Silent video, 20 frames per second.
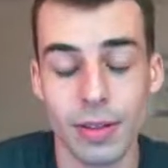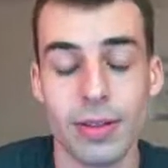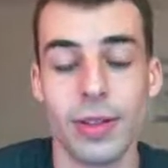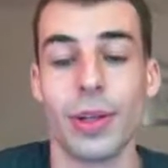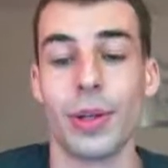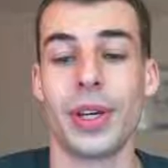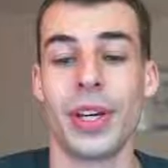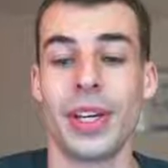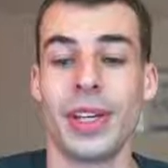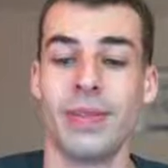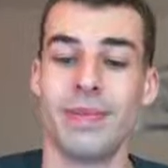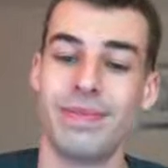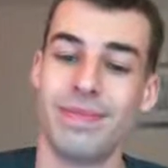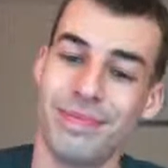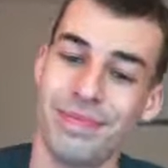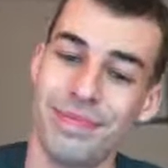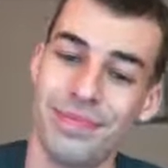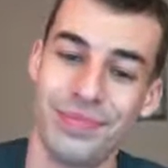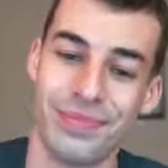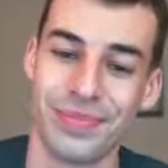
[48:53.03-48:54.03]
Okay.
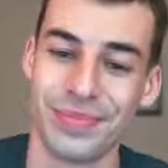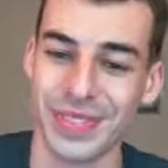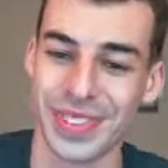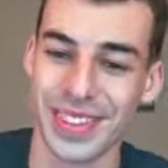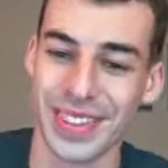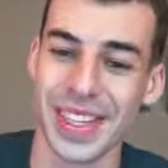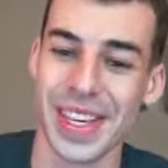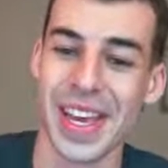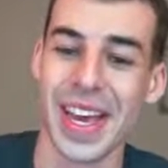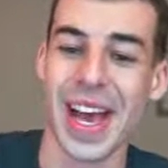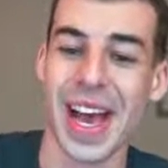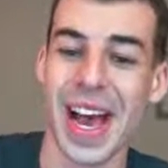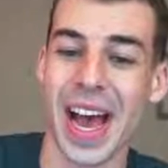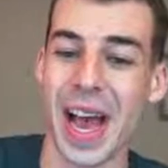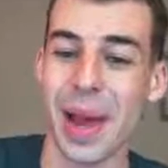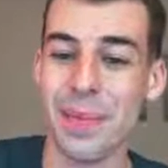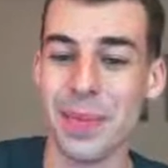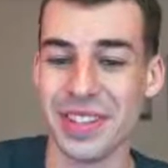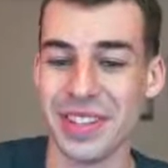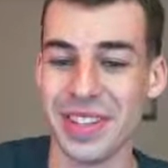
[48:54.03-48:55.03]

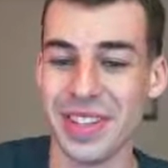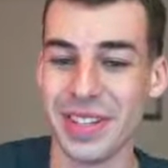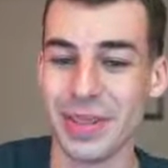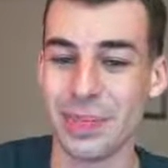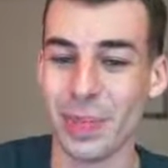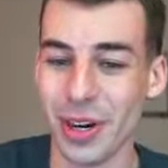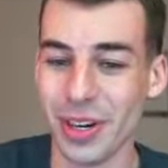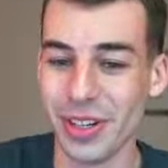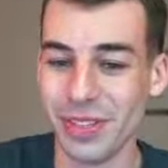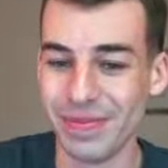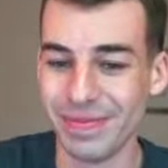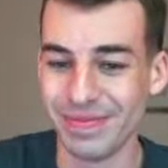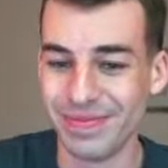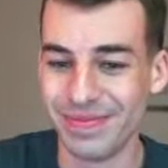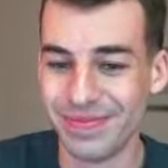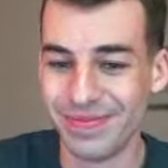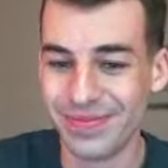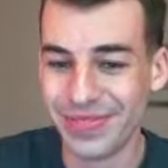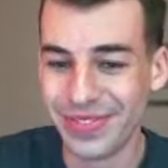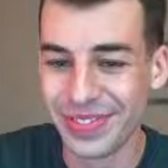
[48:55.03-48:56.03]
I missed this part.
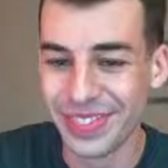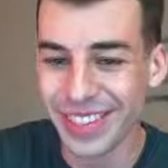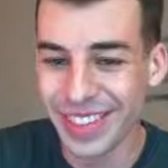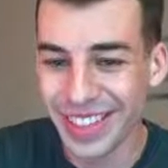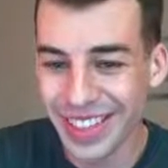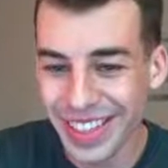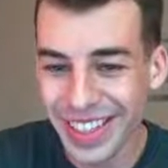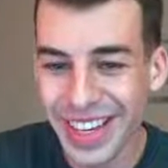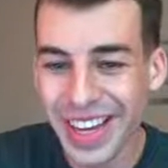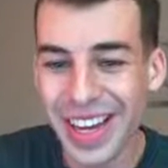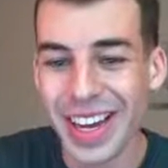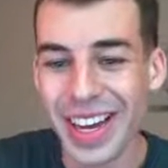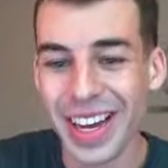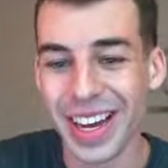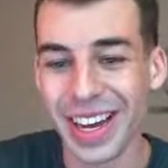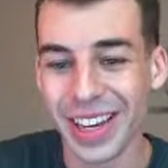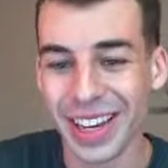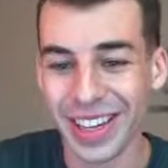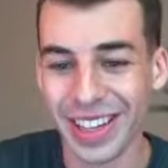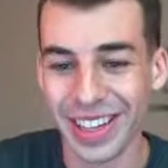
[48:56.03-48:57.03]

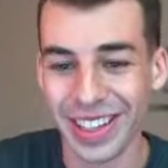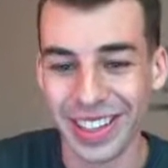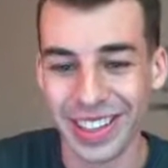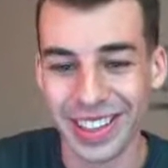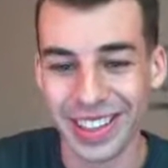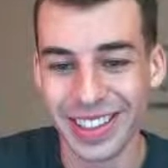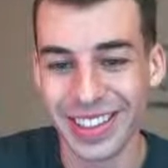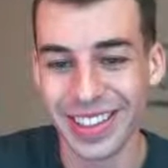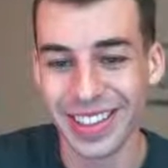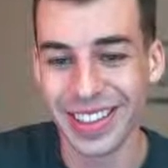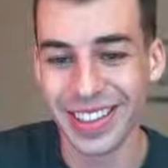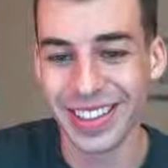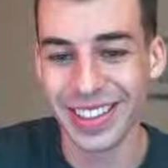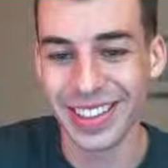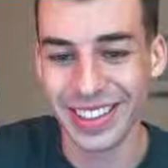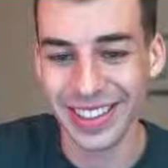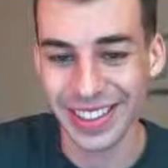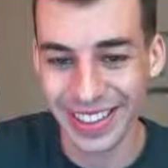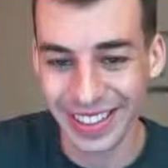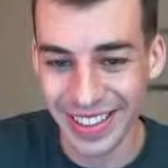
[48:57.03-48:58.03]

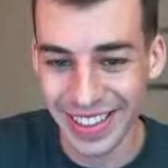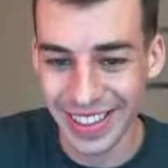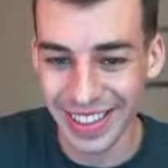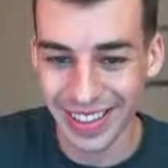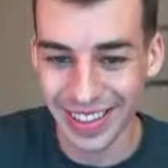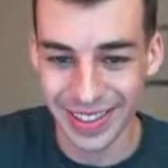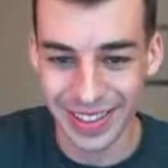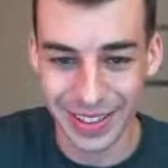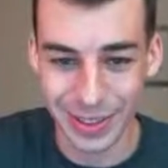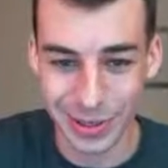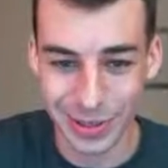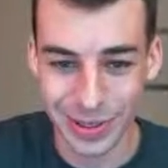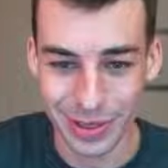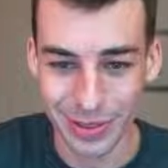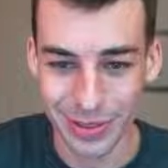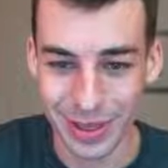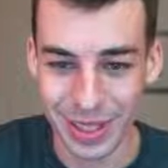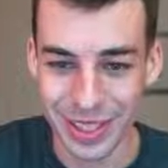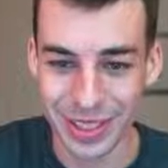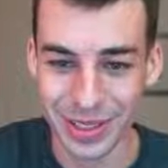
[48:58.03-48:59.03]
Yeah, there are
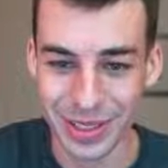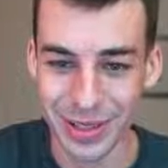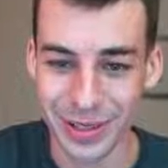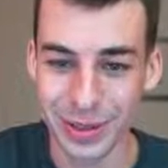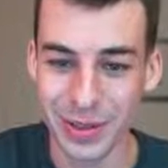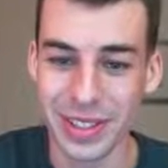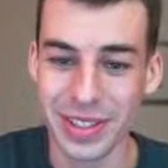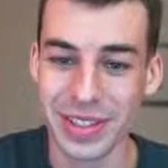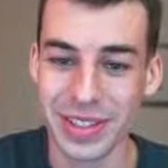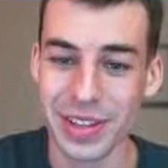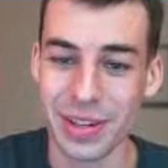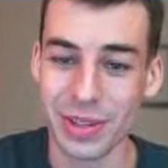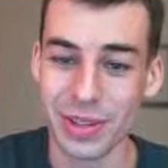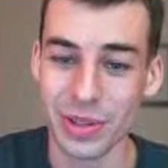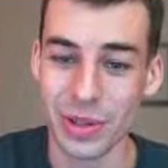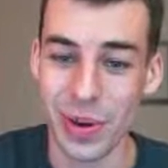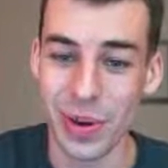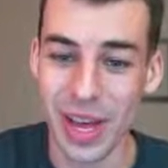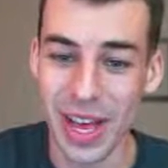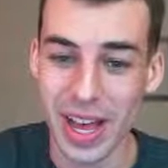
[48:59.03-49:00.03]
some nice constraints there.
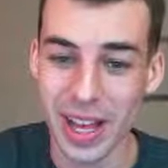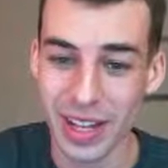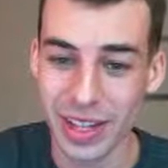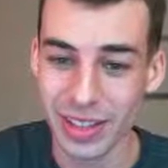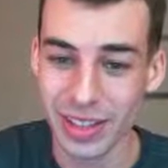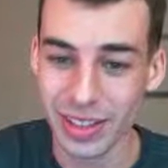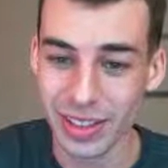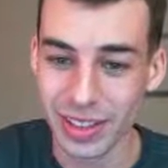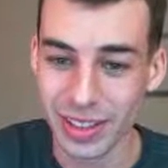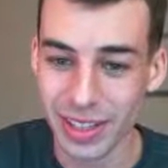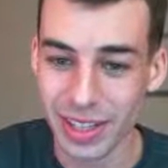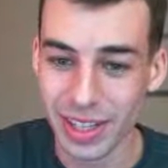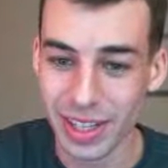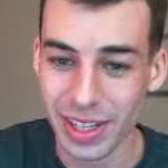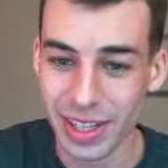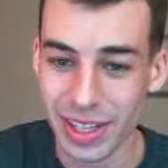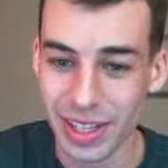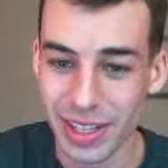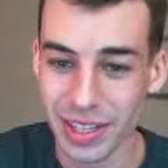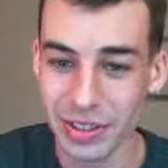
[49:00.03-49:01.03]
So L
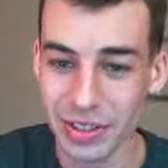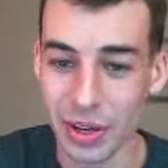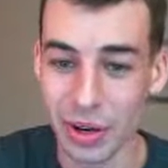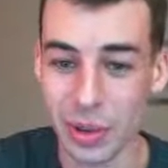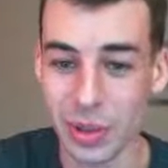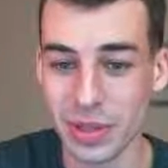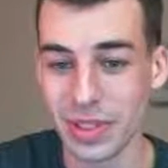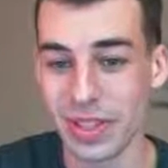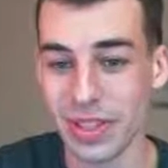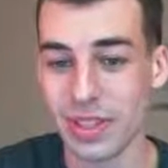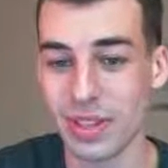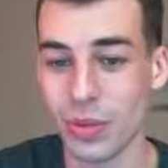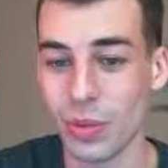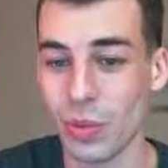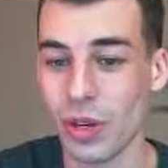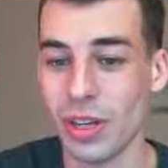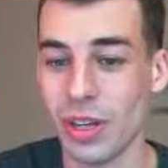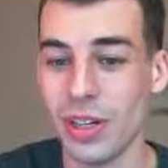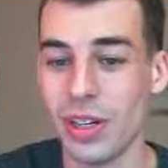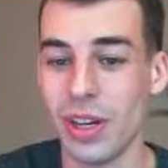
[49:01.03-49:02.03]
is always less than
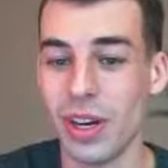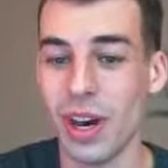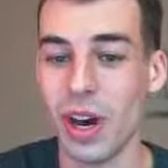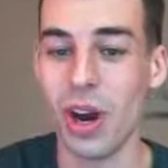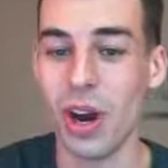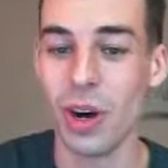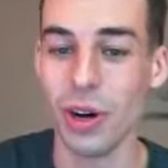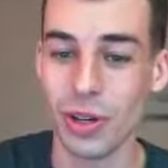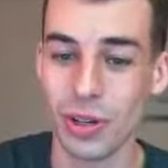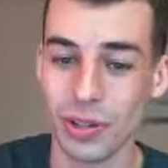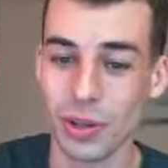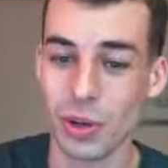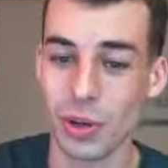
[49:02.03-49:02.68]
1. R is